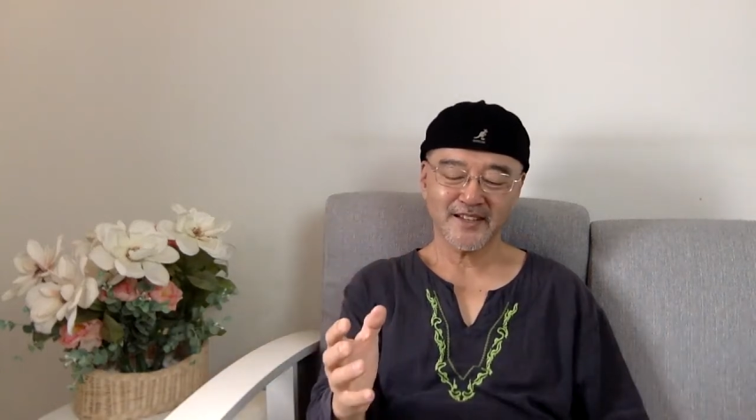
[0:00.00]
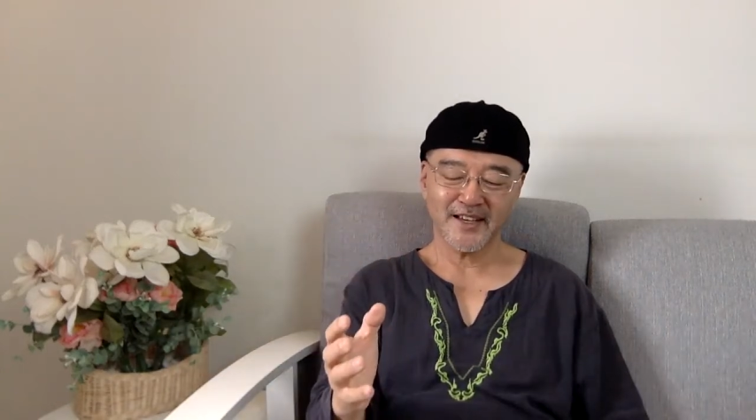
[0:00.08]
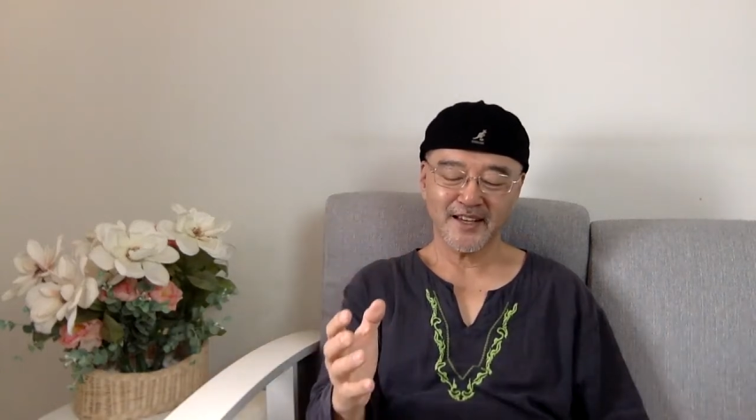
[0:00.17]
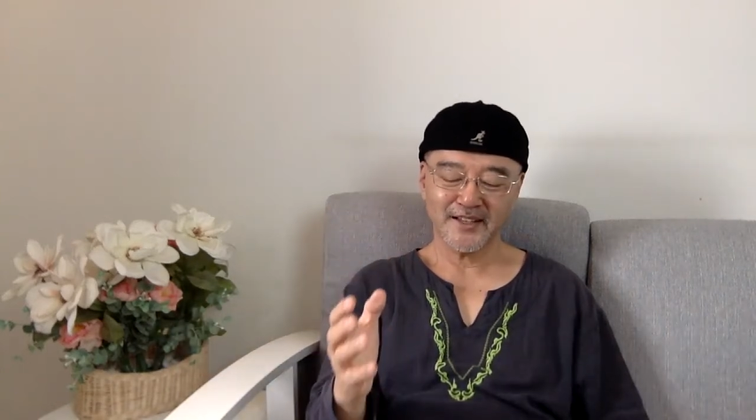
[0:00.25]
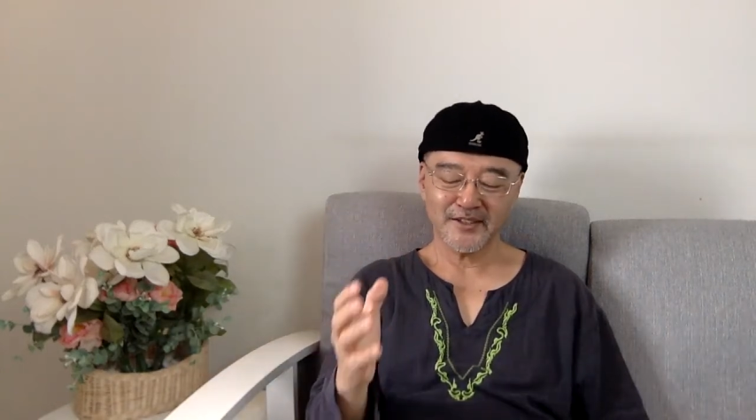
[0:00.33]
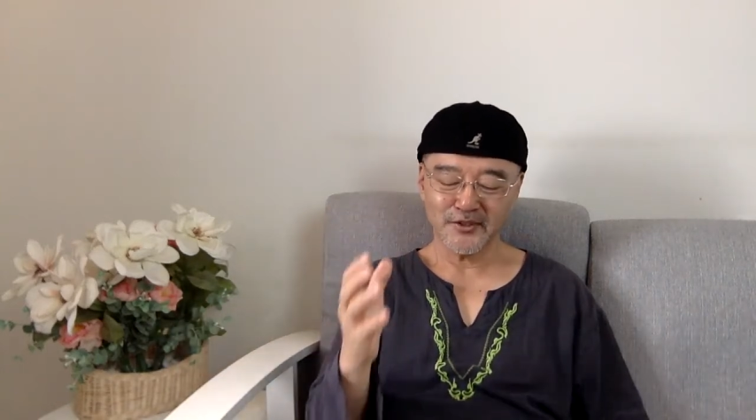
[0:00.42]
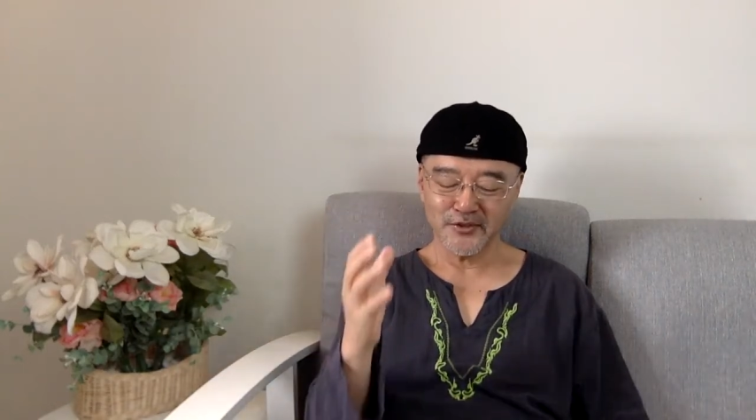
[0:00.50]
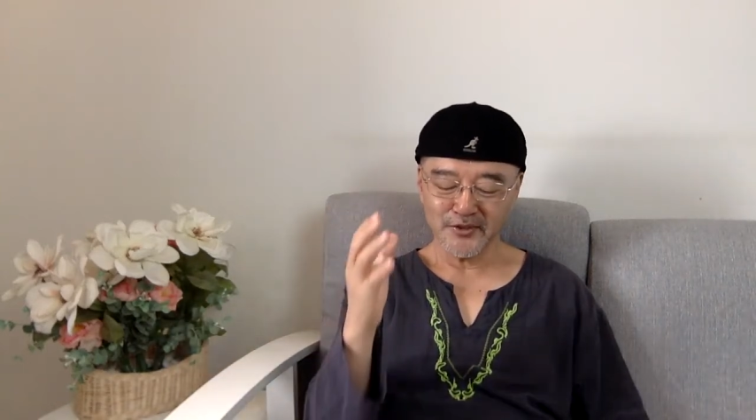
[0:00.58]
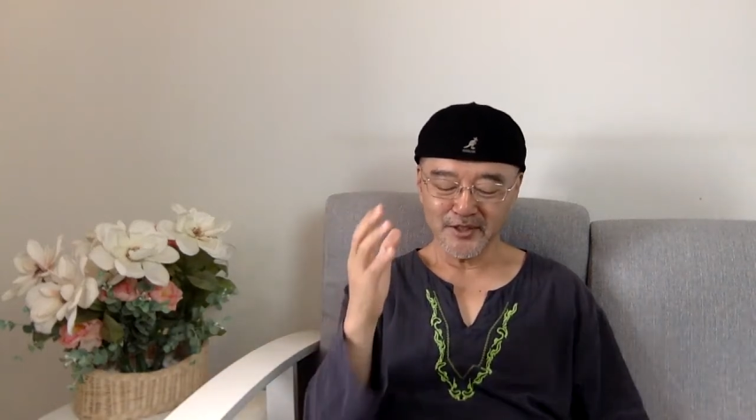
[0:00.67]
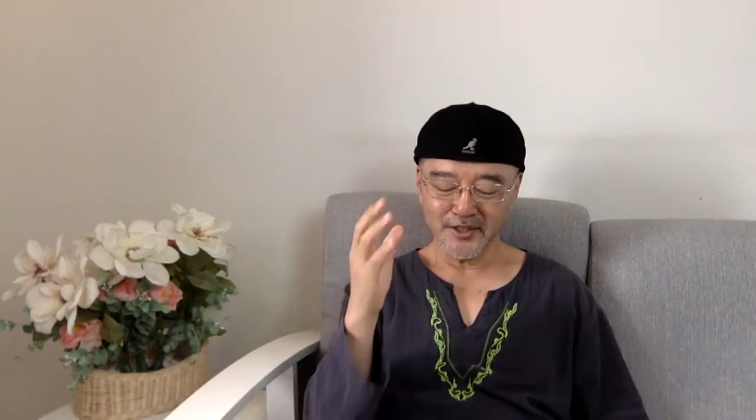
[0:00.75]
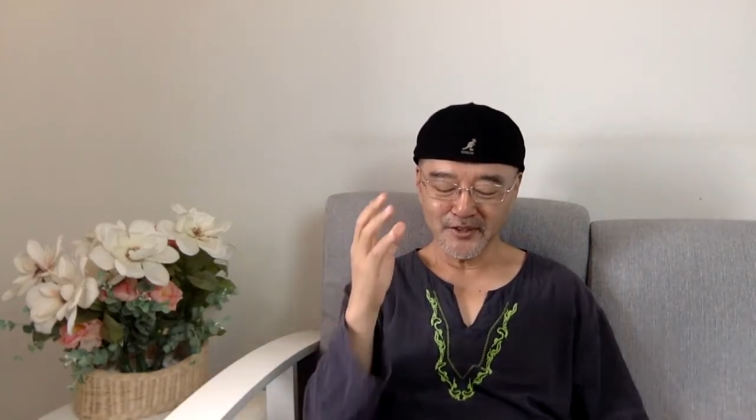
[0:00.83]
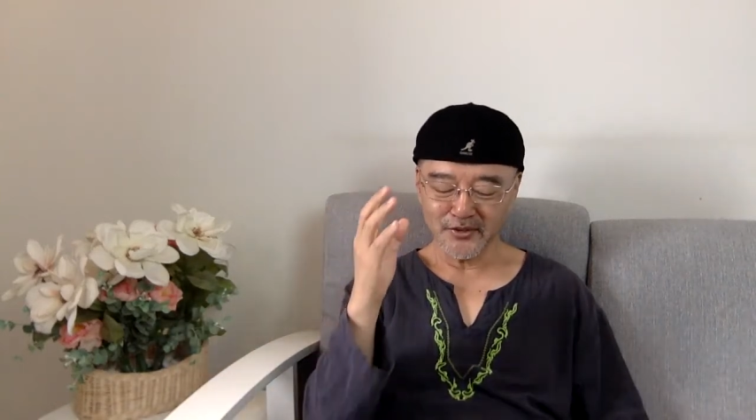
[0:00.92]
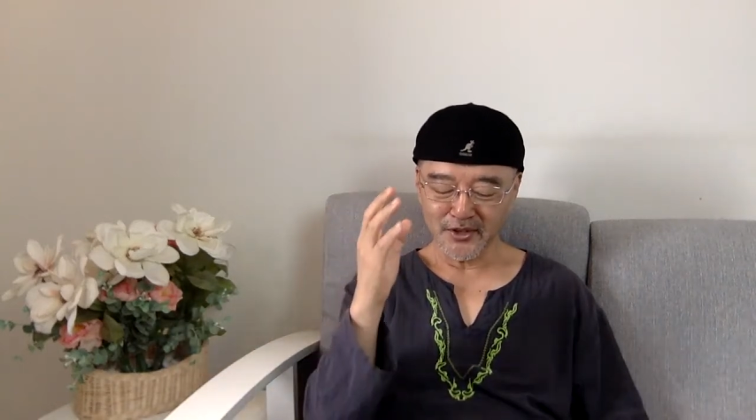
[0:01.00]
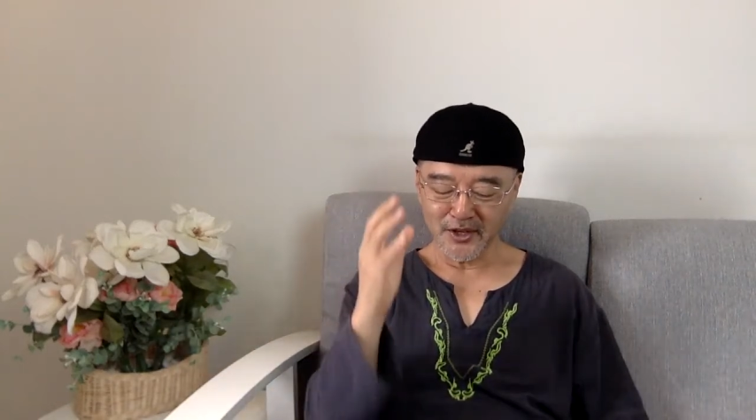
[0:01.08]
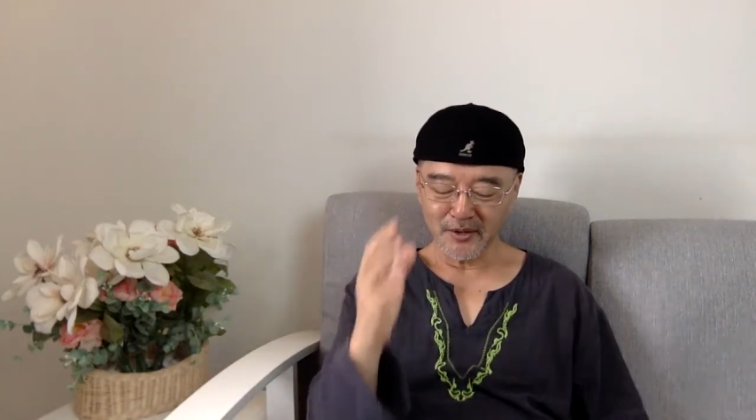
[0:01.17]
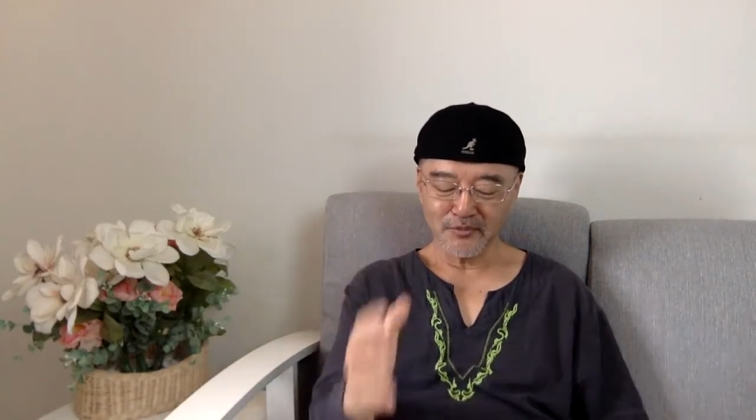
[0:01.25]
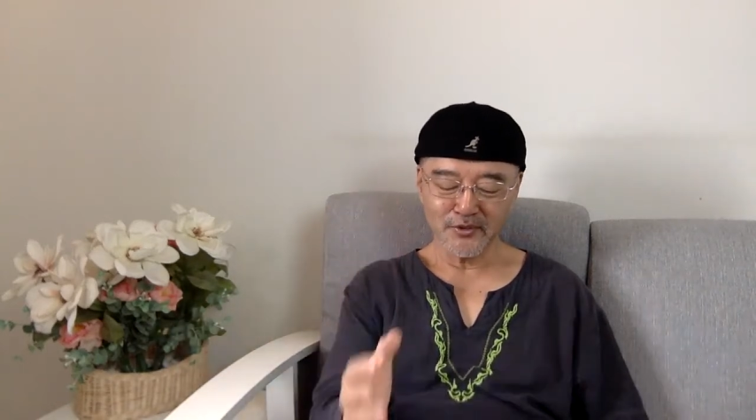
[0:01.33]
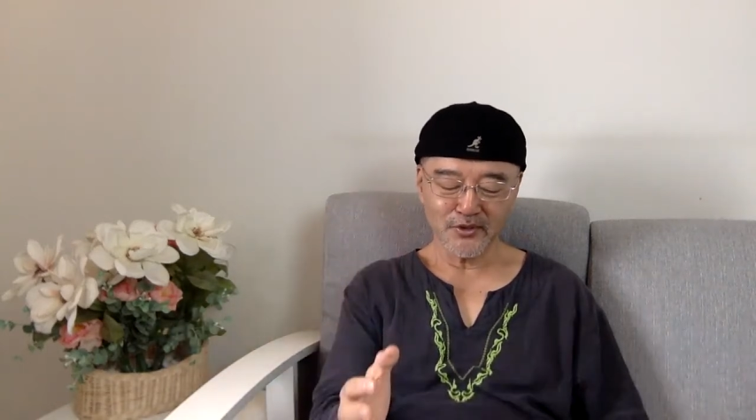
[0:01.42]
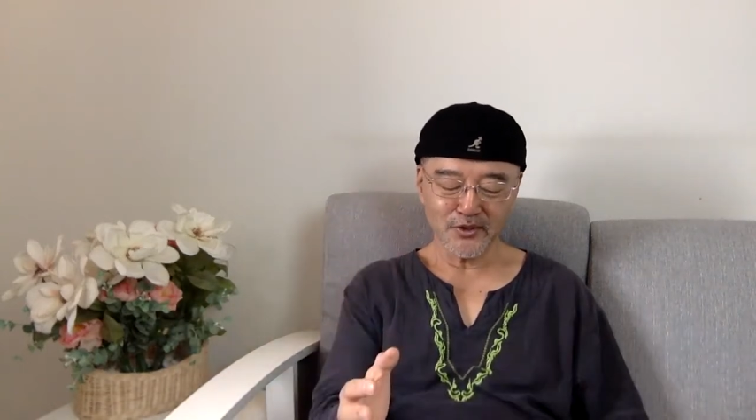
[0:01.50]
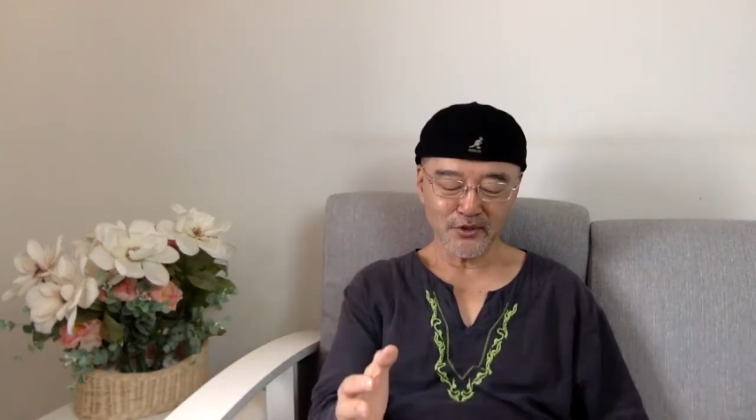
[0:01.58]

And you need to come to the